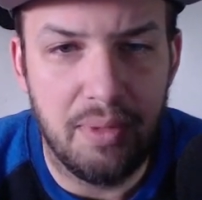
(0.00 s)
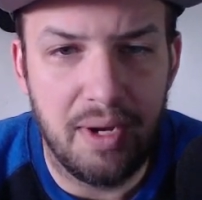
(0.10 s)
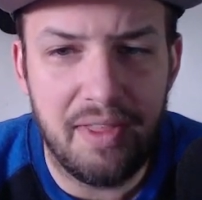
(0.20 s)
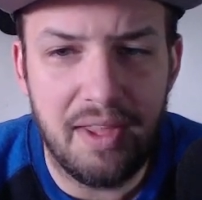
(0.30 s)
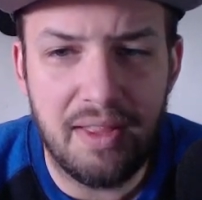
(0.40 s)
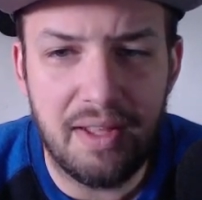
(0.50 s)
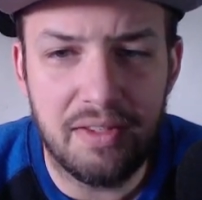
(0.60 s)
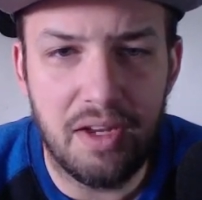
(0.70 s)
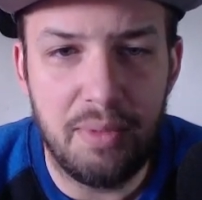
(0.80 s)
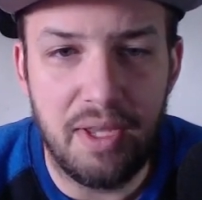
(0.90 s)
But I think
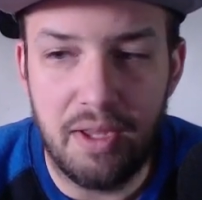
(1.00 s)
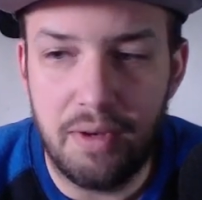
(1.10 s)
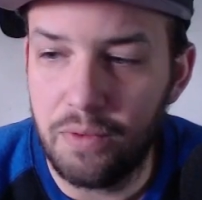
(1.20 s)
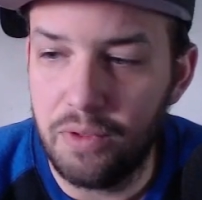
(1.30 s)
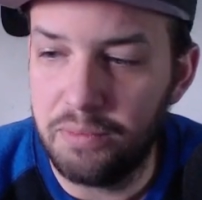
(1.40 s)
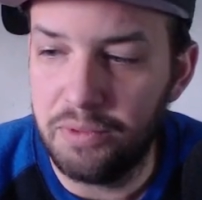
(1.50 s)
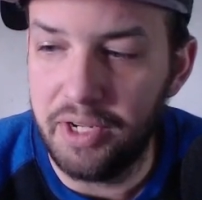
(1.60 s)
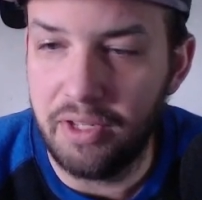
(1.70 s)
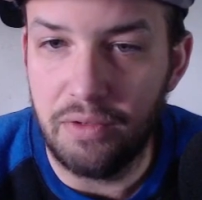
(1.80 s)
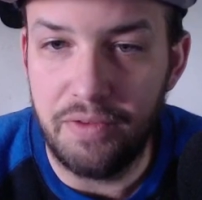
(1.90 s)
that's going to be it for this
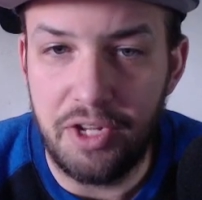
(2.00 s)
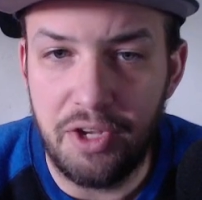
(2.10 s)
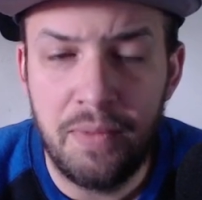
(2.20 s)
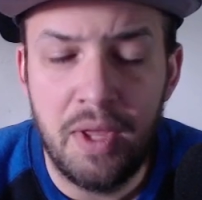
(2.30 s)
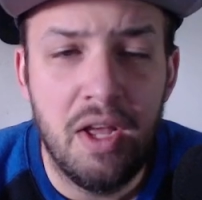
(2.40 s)
particular video.